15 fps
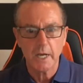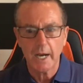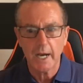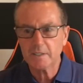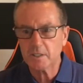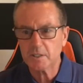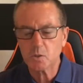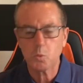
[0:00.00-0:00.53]

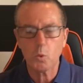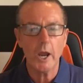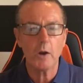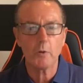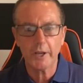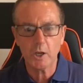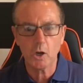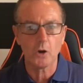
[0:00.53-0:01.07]
as it's
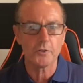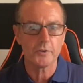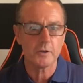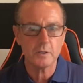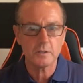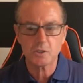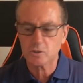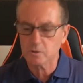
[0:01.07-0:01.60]
wearing
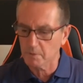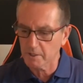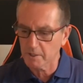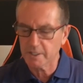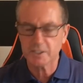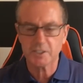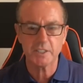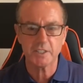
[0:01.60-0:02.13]
on, some of the
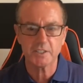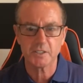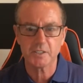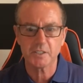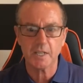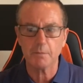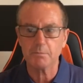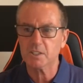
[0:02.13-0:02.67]

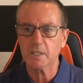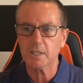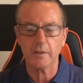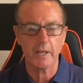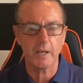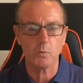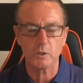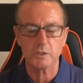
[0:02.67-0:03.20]
decisions, I'm sat
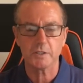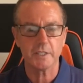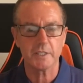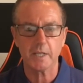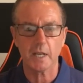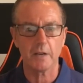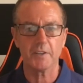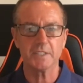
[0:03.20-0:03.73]
there watching the
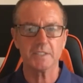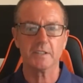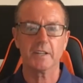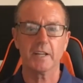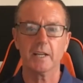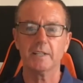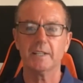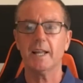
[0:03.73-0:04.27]
television
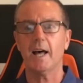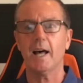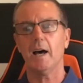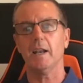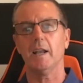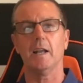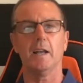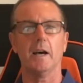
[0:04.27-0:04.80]
thinking,
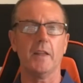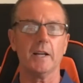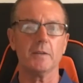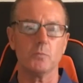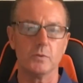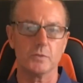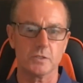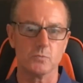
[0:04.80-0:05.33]
nah,
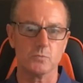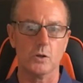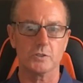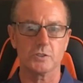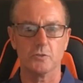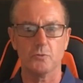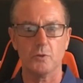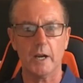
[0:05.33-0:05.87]
that
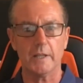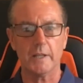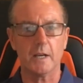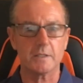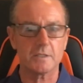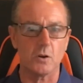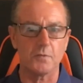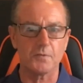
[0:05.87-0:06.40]
wasn't right.
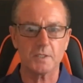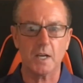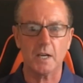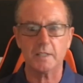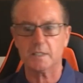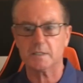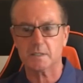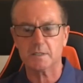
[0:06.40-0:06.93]
That's
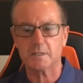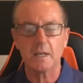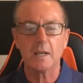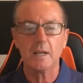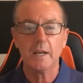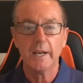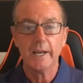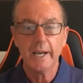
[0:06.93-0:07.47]
offside. This is that.
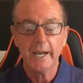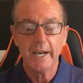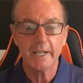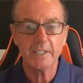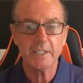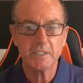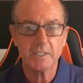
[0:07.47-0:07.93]
And you